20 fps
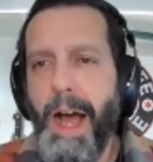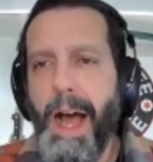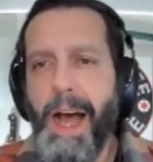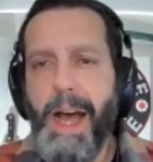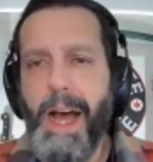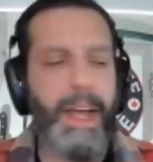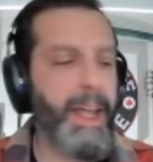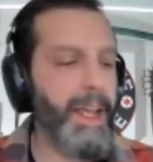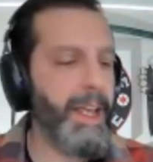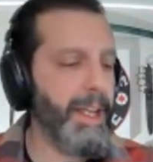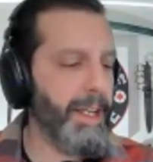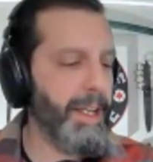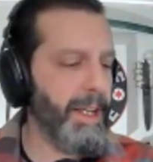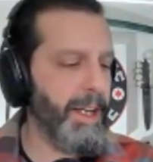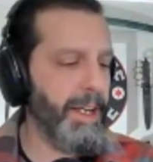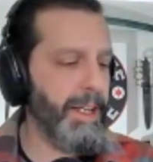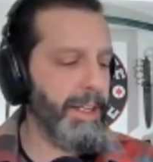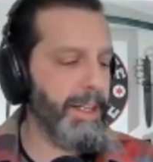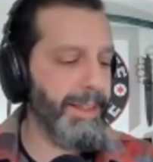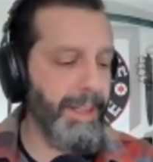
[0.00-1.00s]
I
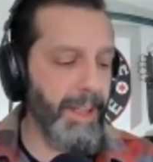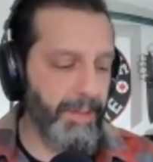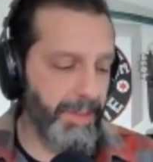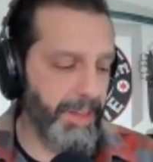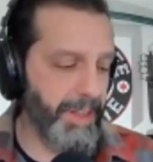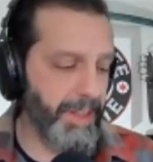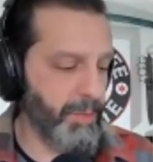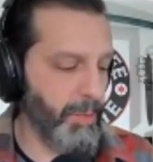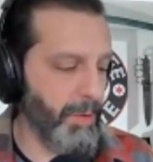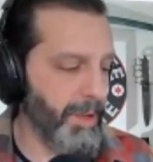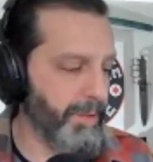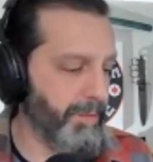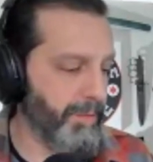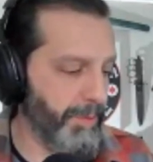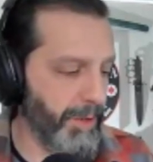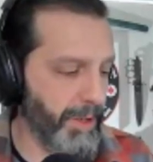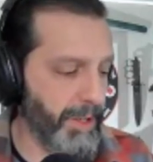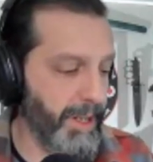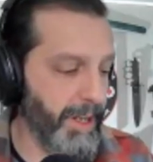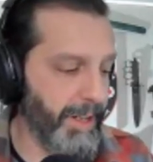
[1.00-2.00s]
uh, love this one
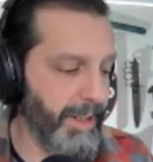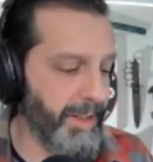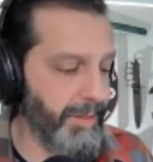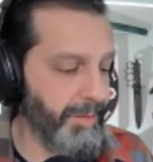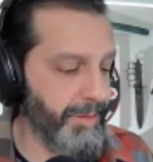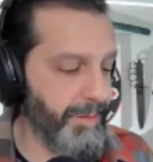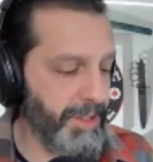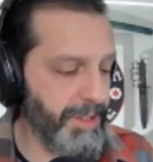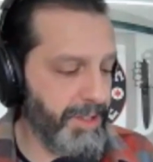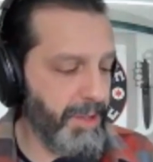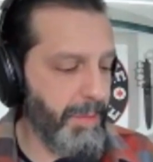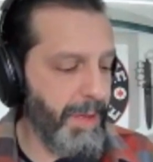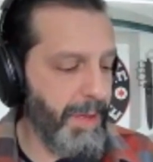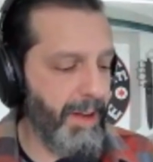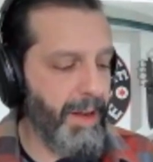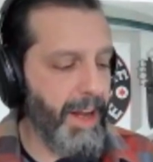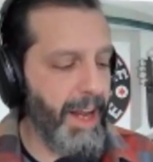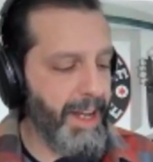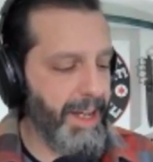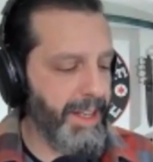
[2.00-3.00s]
for cutting just
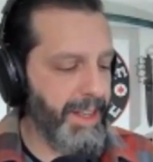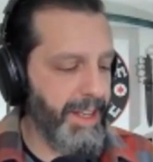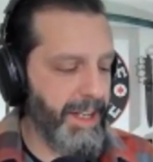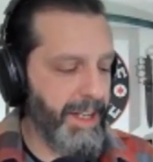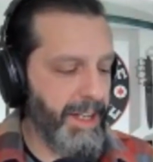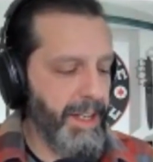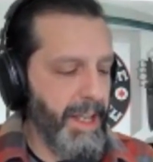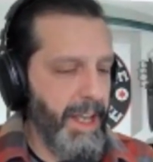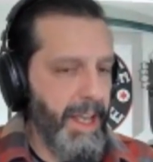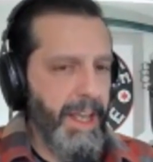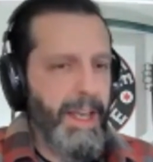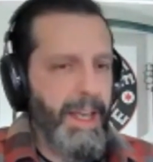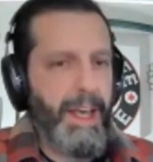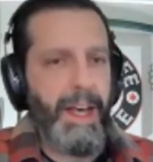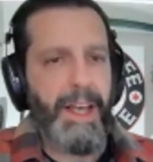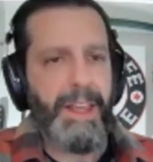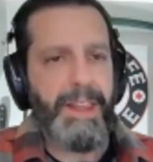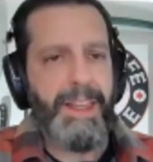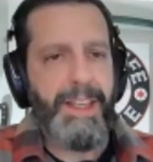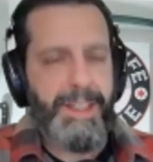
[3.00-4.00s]
about anything.
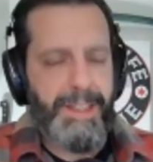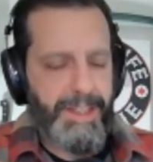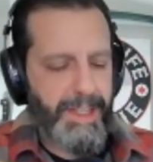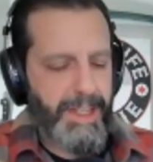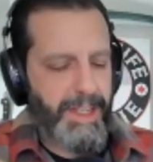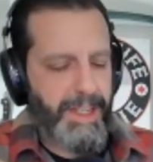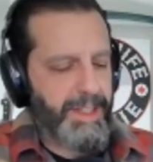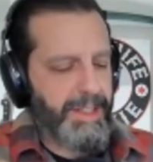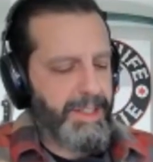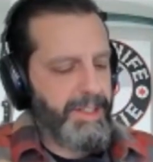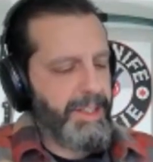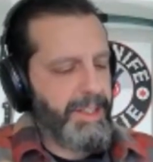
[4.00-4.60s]
Uh, this is